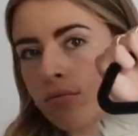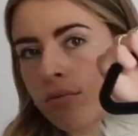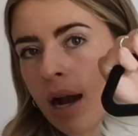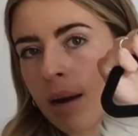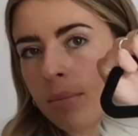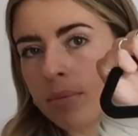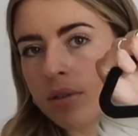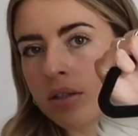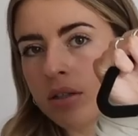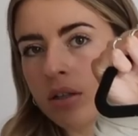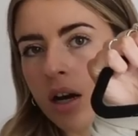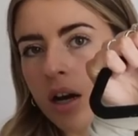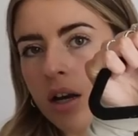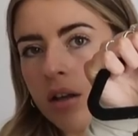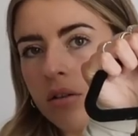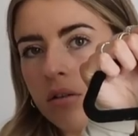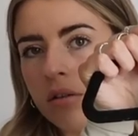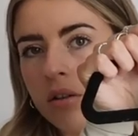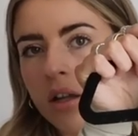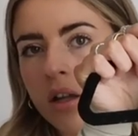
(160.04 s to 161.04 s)
wrap
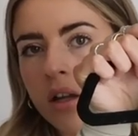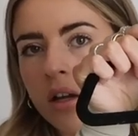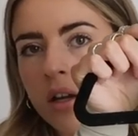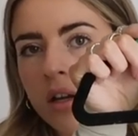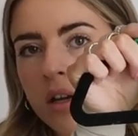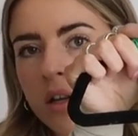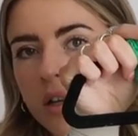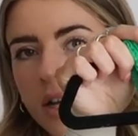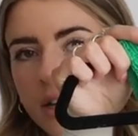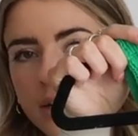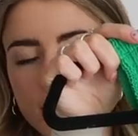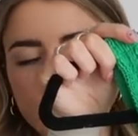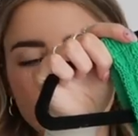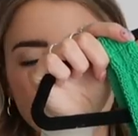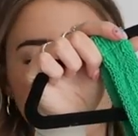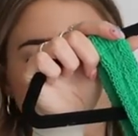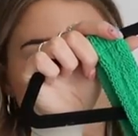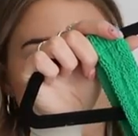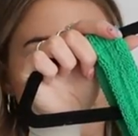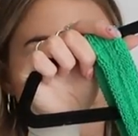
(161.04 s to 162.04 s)
style like
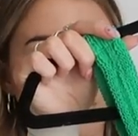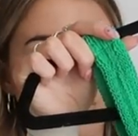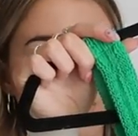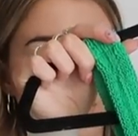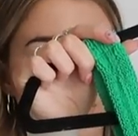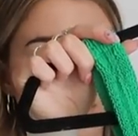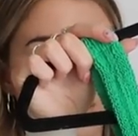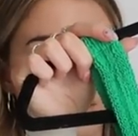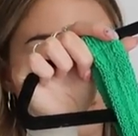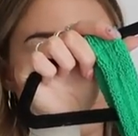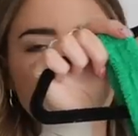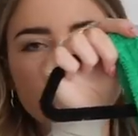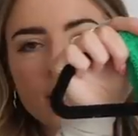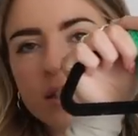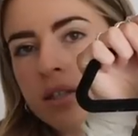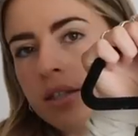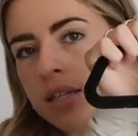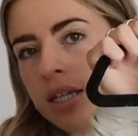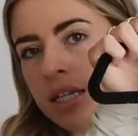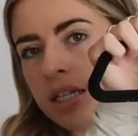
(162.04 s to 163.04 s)
crossover
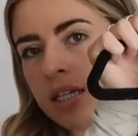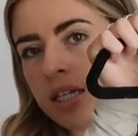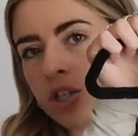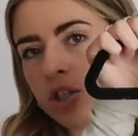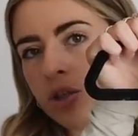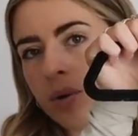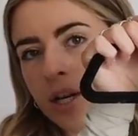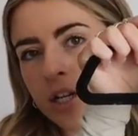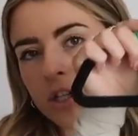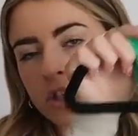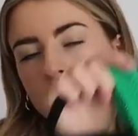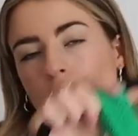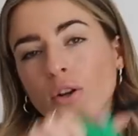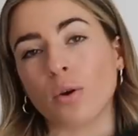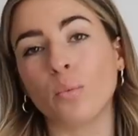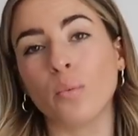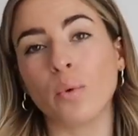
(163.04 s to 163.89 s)
twisty situation